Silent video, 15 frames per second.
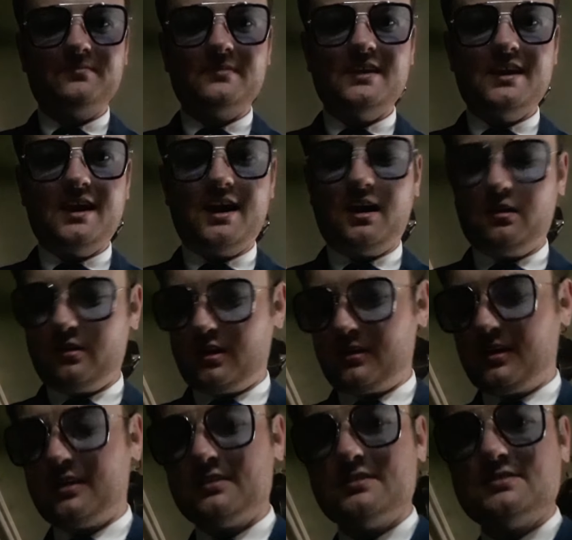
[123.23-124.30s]
yeah, I
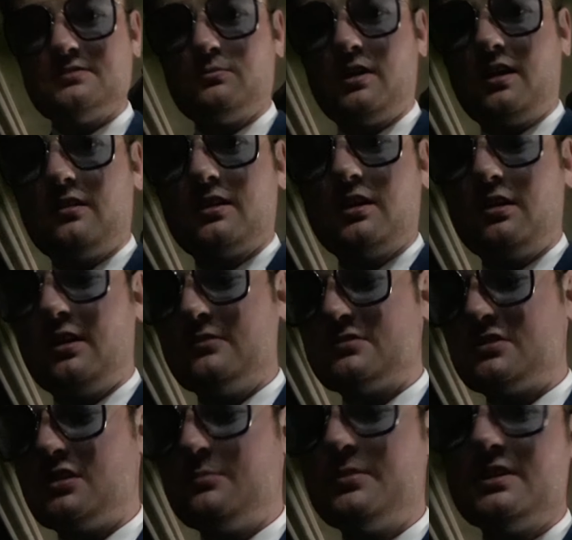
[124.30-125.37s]
got these a while ago. I
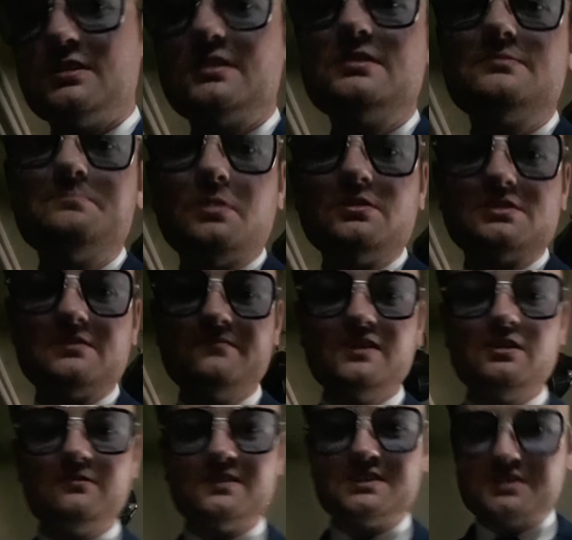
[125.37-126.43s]
was hoping to post a
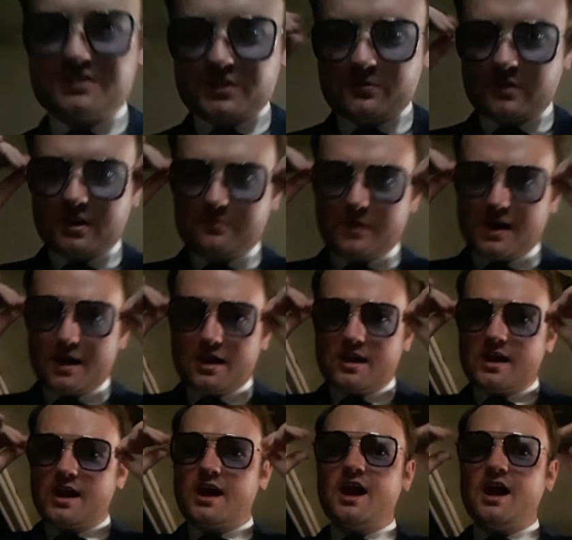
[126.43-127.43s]
video of it sooner, but